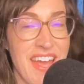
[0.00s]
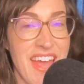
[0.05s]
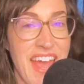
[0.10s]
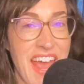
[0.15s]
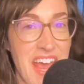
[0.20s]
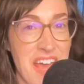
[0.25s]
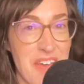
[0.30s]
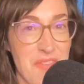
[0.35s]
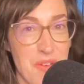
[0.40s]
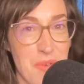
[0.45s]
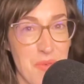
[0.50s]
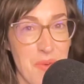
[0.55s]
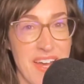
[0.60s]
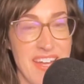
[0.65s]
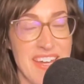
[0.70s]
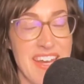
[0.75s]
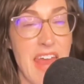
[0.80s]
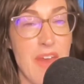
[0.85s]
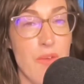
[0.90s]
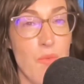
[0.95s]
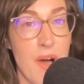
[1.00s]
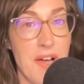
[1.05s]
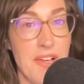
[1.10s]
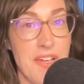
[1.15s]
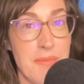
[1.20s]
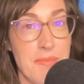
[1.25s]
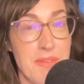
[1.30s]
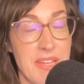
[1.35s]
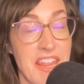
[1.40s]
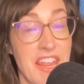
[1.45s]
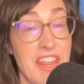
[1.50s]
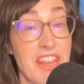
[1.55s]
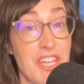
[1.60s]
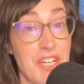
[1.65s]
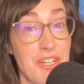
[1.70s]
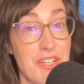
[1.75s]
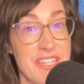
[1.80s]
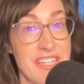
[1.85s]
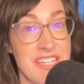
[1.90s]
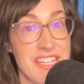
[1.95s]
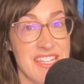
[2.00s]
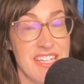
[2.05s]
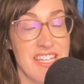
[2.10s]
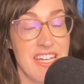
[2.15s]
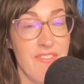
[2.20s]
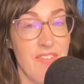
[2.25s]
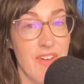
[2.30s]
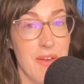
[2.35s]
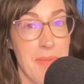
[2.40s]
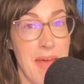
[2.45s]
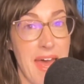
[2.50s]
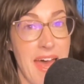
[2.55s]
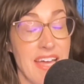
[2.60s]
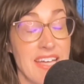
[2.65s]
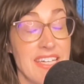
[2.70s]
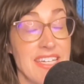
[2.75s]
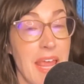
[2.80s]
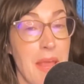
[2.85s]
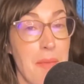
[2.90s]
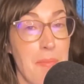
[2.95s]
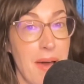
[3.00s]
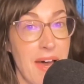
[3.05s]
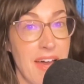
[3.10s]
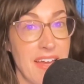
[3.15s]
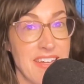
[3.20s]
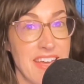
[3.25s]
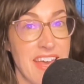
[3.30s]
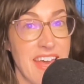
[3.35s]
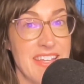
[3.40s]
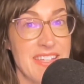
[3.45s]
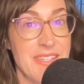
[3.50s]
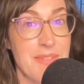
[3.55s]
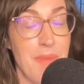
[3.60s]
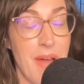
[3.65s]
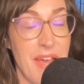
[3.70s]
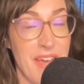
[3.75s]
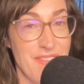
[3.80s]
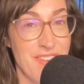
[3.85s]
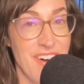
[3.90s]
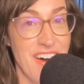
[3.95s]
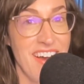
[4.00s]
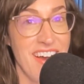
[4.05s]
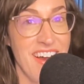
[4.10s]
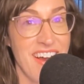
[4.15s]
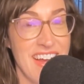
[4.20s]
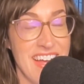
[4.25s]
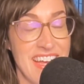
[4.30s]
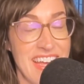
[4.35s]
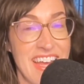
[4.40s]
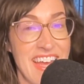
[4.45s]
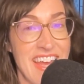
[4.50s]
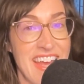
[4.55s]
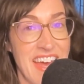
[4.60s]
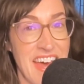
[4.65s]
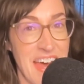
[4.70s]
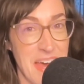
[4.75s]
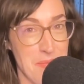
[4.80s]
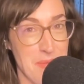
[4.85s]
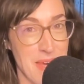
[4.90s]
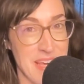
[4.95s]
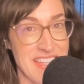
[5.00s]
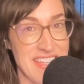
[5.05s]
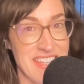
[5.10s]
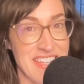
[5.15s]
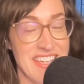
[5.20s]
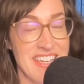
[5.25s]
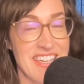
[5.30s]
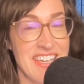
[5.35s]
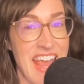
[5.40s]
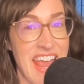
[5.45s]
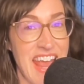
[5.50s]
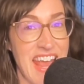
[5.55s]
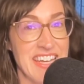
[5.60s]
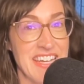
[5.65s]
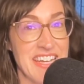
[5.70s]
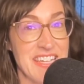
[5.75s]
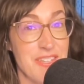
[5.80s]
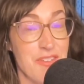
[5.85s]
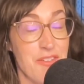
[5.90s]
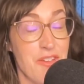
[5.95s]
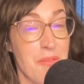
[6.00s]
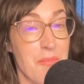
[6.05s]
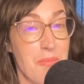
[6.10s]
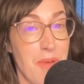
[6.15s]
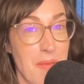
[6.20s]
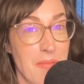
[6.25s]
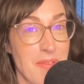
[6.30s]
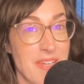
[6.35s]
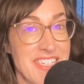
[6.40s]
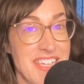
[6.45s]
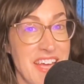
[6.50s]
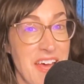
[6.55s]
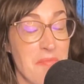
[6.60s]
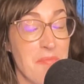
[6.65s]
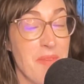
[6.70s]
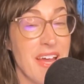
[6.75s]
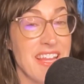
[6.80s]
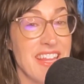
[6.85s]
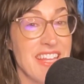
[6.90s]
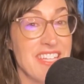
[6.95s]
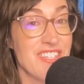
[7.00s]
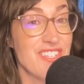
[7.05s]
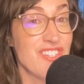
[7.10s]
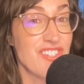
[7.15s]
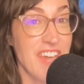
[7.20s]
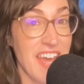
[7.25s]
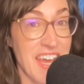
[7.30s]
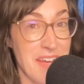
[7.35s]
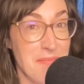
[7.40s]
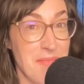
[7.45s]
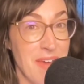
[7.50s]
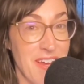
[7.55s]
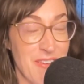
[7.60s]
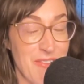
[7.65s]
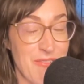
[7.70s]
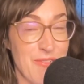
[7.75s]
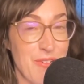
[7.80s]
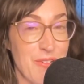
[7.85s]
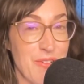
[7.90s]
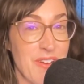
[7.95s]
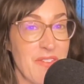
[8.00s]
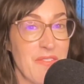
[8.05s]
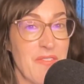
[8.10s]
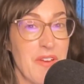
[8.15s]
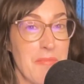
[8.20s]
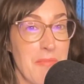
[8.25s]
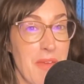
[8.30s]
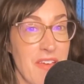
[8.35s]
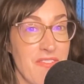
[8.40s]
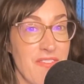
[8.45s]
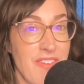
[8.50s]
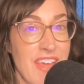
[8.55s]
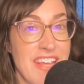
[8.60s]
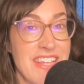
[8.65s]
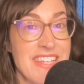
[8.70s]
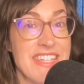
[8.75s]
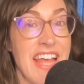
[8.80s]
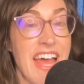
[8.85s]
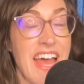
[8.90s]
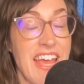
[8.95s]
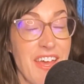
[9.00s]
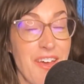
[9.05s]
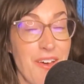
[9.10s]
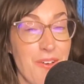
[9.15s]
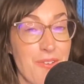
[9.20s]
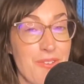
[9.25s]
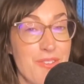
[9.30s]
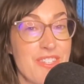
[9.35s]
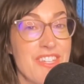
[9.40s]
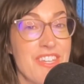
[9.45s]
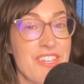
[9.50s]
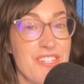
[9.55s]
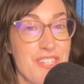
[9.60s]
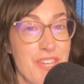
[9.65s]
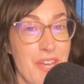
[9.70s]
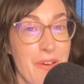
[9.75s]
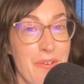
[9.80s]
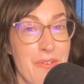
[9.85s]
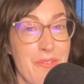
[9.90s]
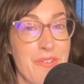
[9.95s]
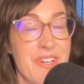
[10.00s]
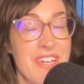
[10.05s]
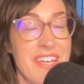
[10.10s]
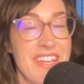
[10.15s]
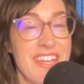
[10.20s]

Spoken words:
Hey everyone, and welcome to the third season of Unpacked, a podcast by Afar. I'm Aislinn, and as you can probably tell by this giant microphone in front of my face, I host the show.